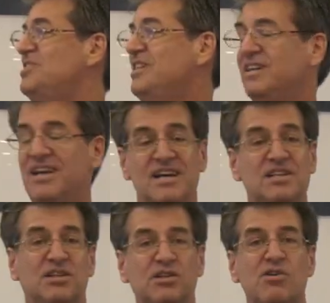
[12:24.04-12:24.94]
seen
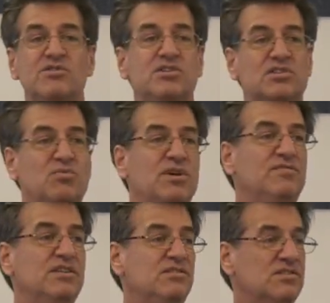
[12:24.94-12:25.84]
the largest
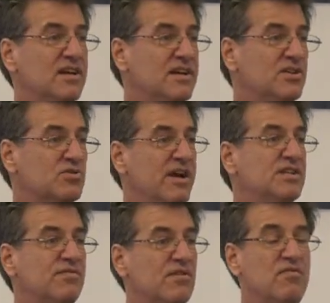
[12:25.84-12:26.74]
swiftest
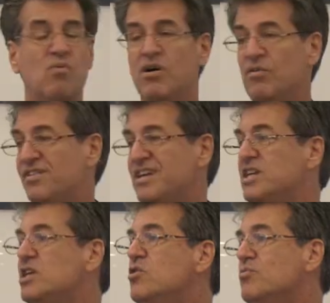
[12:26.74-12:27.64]
transfer of wealth
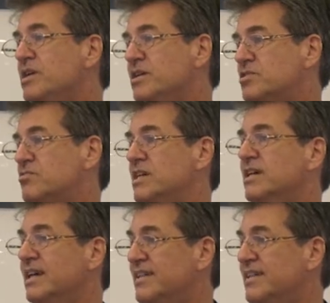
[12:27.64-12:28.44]
in human history.